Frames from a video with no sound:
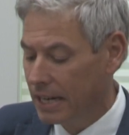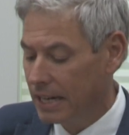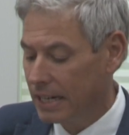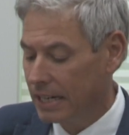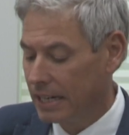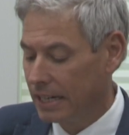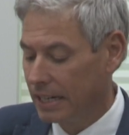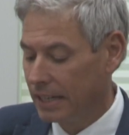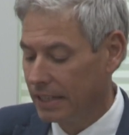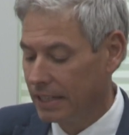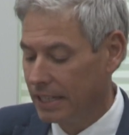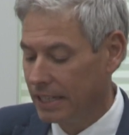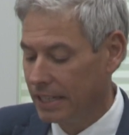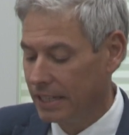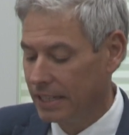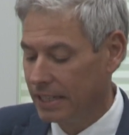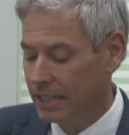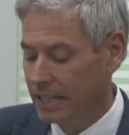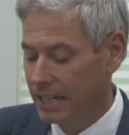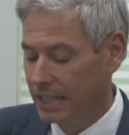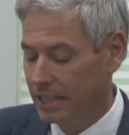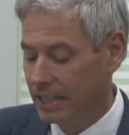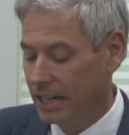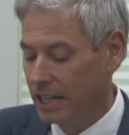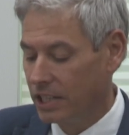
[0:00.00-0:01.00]
uh, the
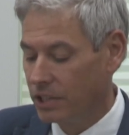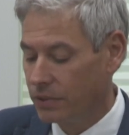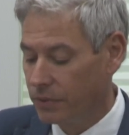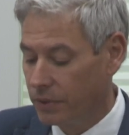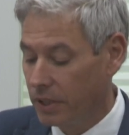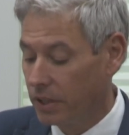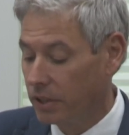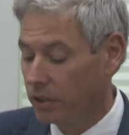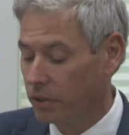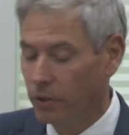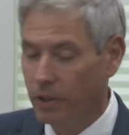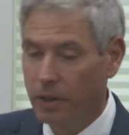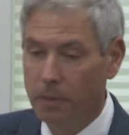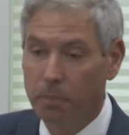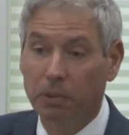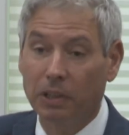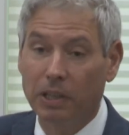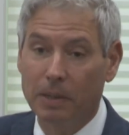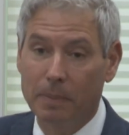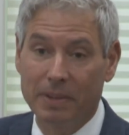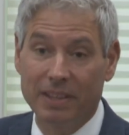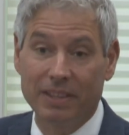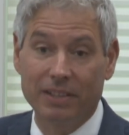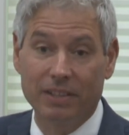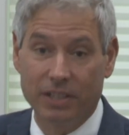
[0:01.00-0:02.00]
candidates for the third
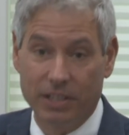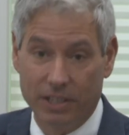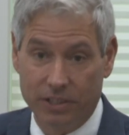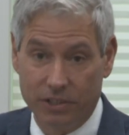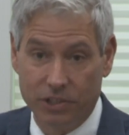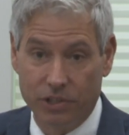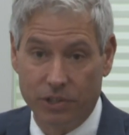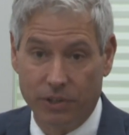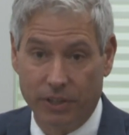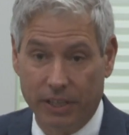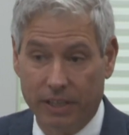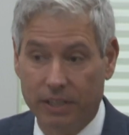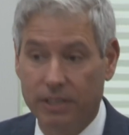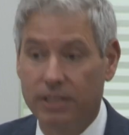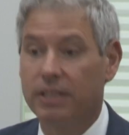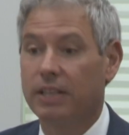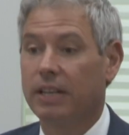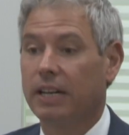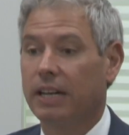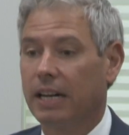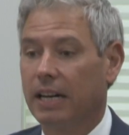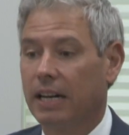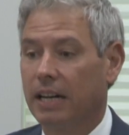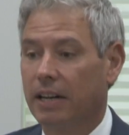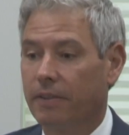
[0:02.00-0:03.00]
Plymouth district
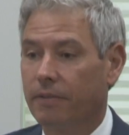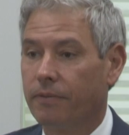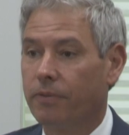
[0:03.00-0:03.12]
uh,